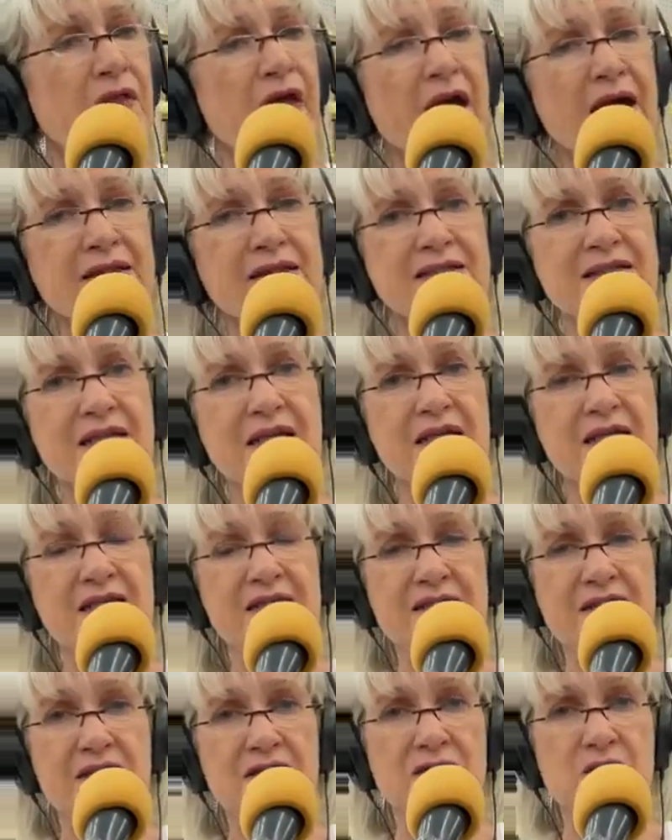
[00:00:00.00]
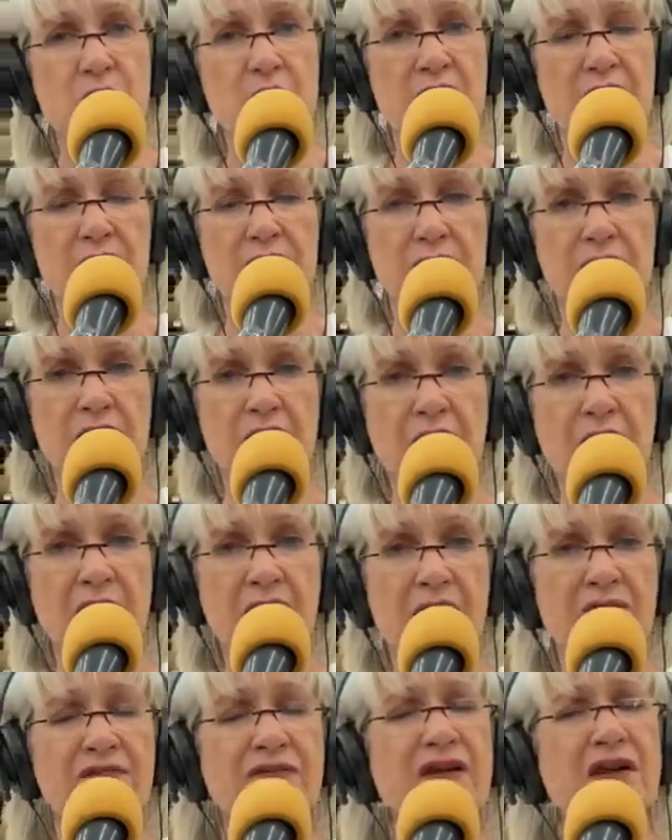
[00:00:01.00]
that's the easiest one,
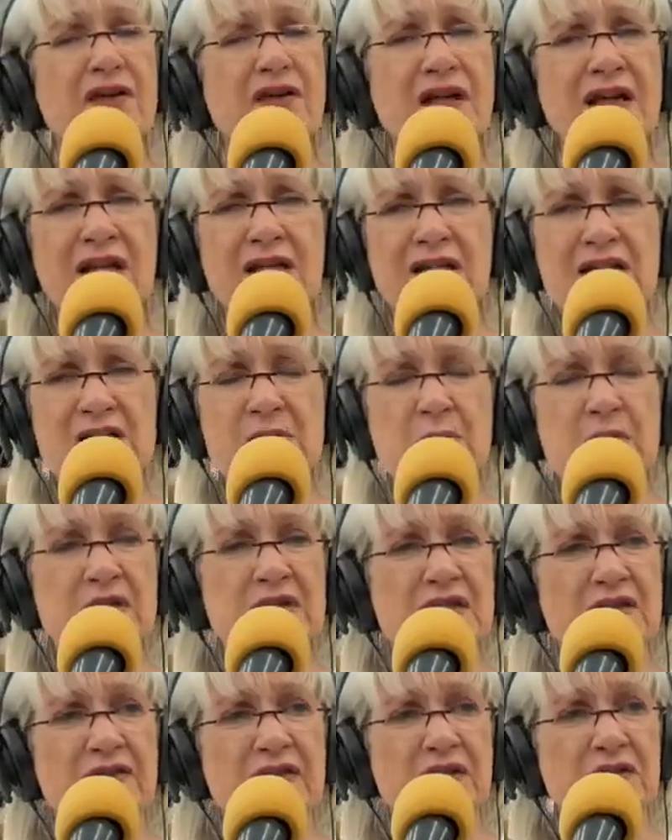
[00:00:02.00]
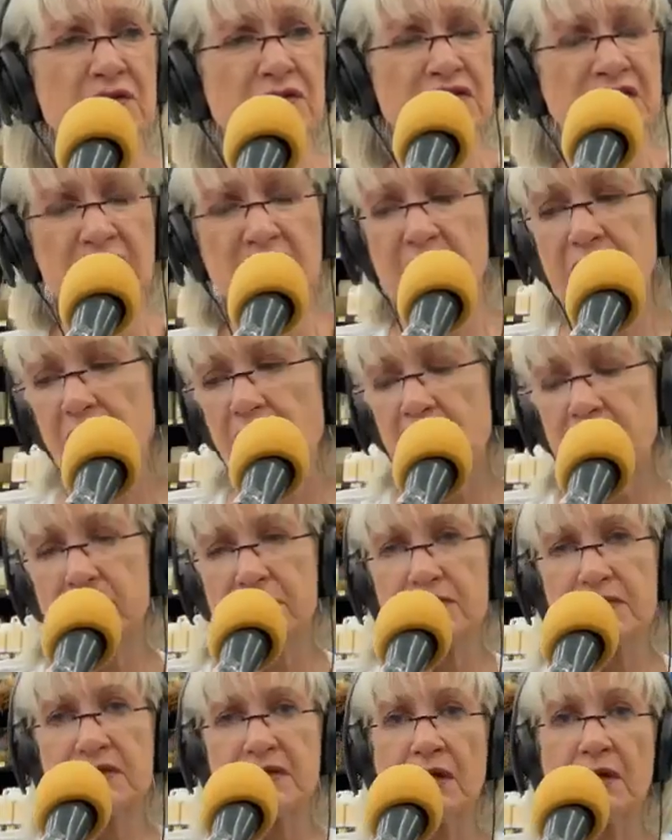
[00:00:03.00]
okay? Very inexpensive, under $10.
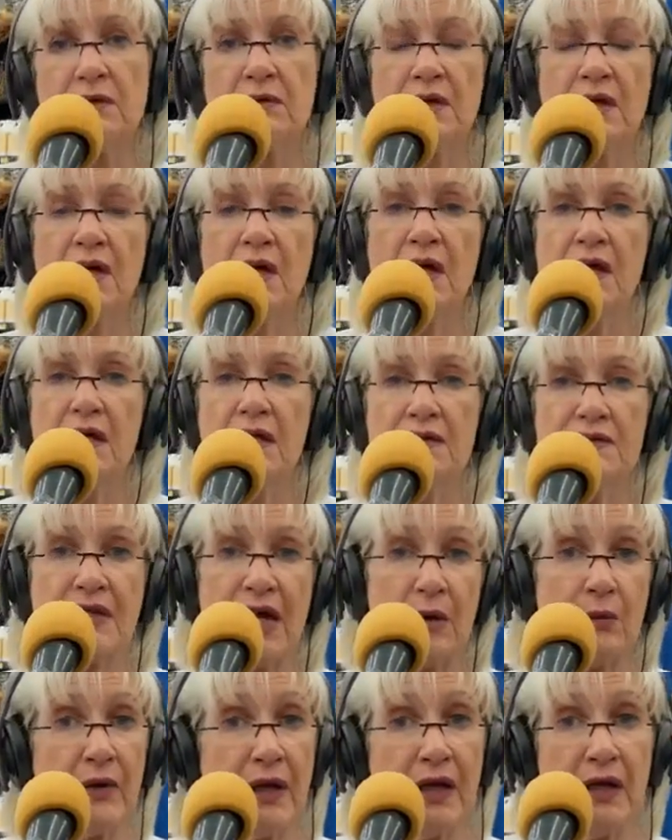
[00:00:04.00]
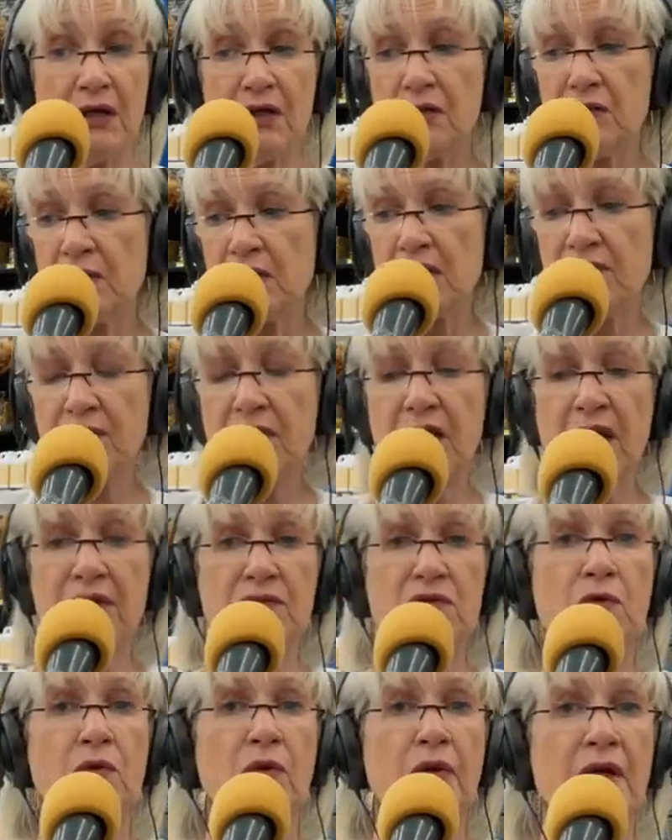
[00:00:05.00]
So that way you never
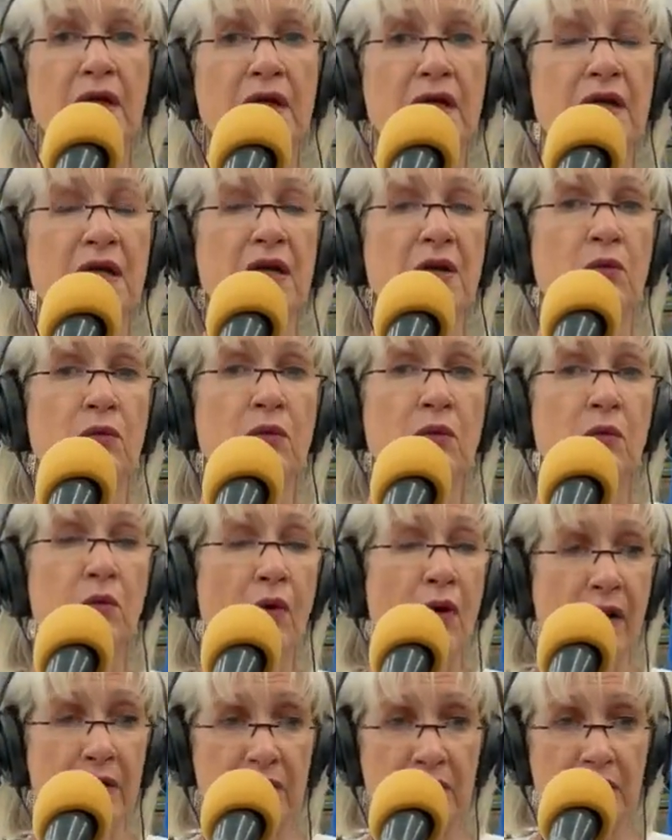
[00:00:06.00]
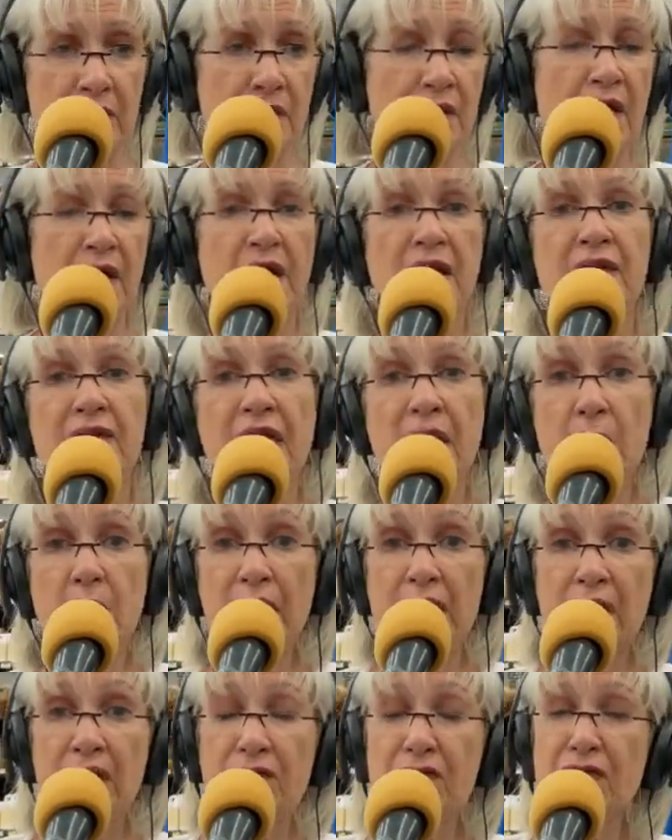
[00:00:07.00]
have to worry it will water. And that
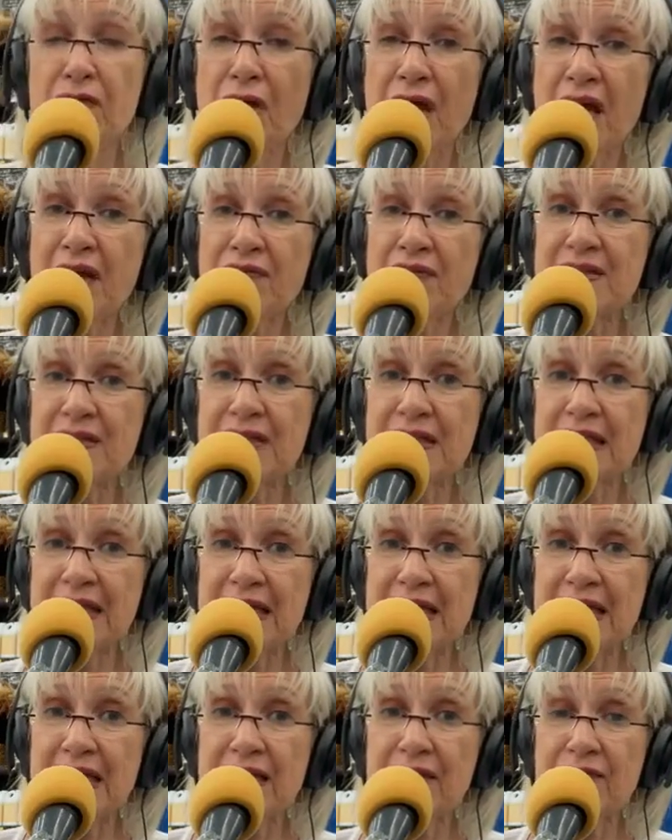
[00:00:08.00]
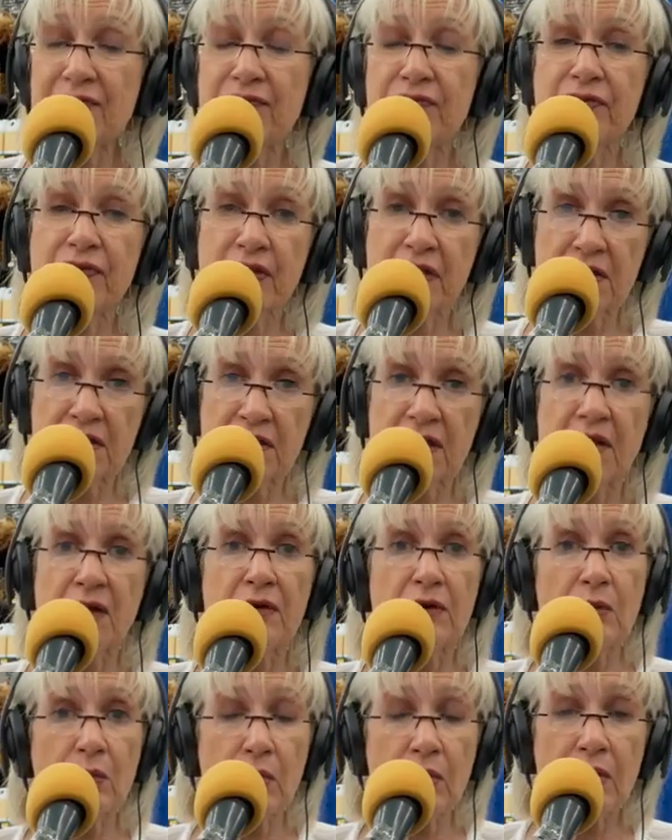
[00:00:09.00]
way if you have to leave to
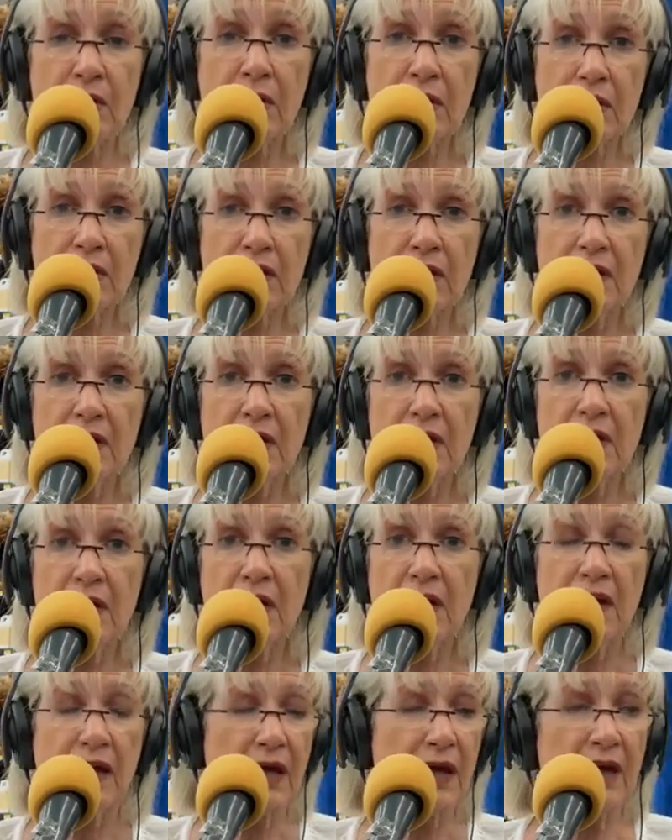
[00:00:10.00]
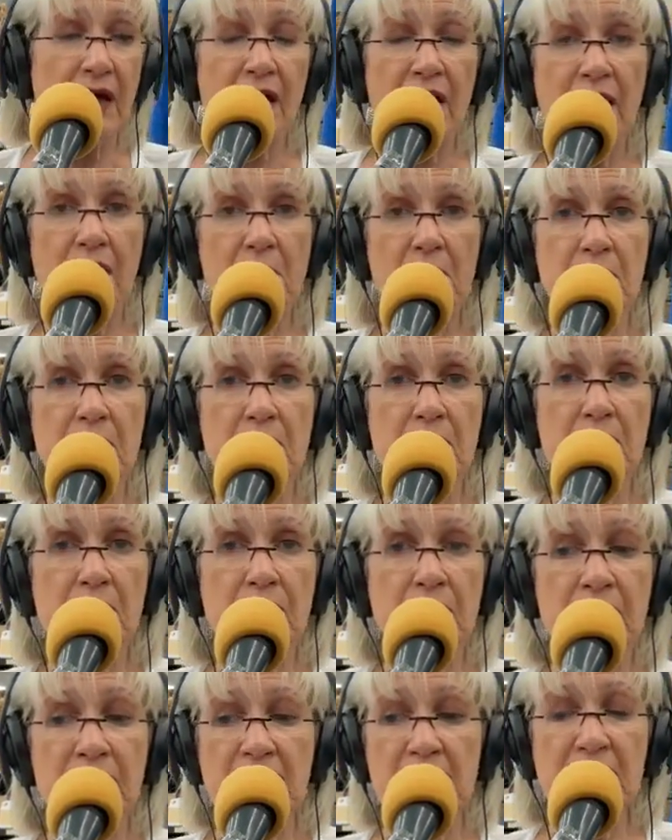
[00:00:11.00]
go to work,
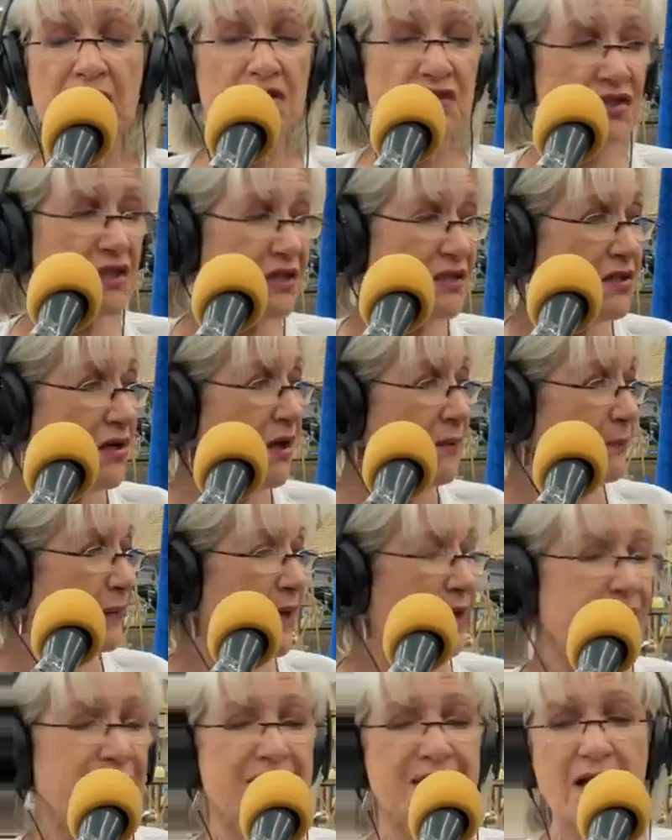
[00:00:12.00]
then it shuts off by